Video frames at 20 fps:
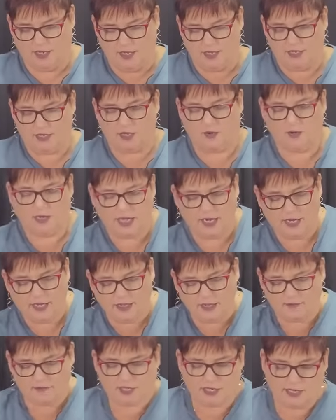So getting
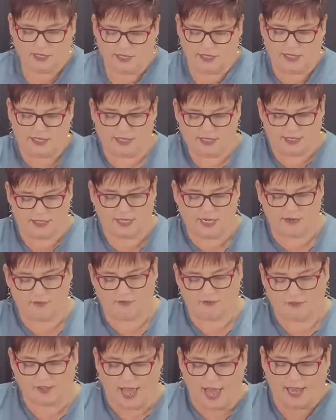them to sit
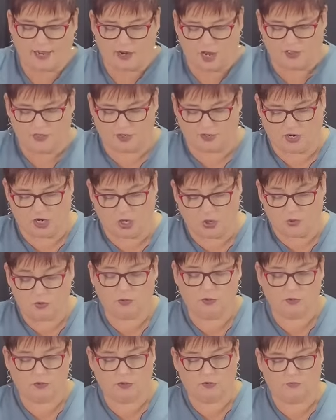flat on their own,